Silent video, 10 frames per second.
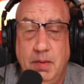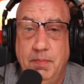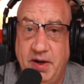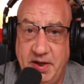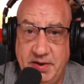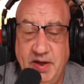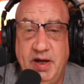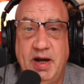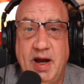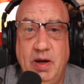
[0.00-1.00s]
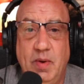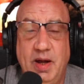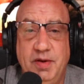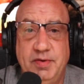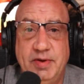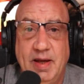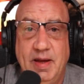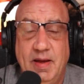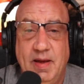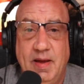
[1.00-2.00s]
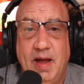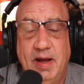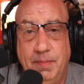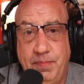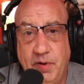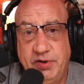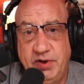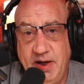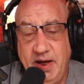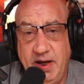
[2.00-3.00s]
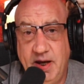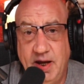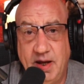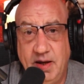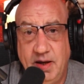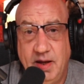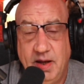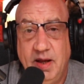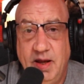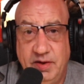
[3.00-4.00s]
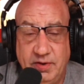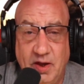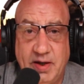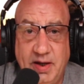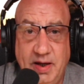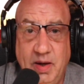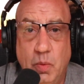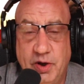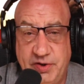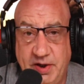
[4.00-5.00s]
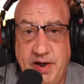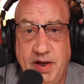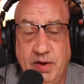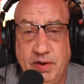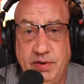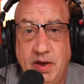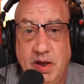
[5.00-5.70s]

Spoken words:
but he did it anyways, and the person he hit is lucky he wasn't killed